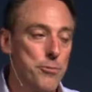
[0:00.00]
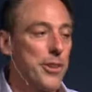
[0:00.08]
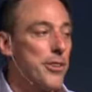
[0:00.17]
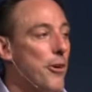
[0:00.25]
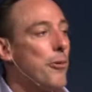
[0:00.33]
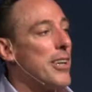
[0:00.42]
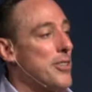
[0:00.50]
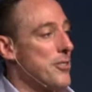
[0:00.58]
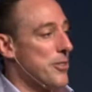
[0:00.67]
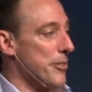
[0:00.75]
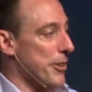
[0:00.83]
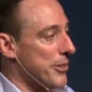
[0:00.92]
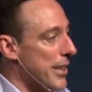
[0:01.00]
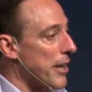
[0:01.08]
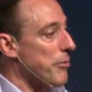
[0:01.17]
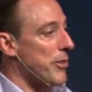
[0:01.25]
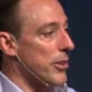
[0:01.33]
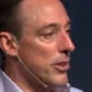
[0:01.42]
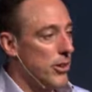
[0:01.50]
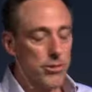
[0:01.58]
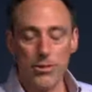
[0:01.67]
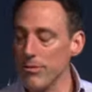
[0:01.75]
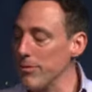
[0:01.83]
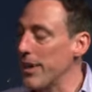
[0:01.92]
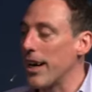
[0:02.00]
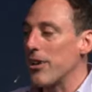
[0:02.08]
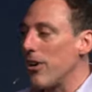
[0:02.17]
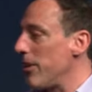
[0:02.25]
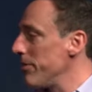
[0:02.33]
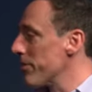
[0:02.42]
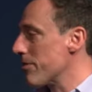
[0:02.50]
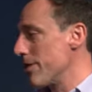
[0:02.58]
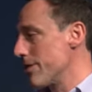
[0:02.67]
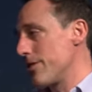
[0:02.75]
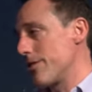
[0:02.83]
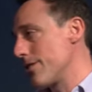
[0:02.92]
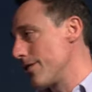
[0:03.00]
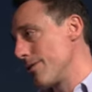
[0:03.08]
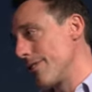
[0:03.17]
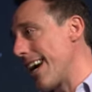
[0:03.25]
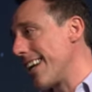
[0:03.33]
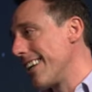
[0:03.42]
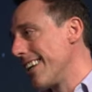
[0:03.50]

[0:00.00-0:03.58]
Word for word: We don't want you doing life alone. We're not called as Christians to do that.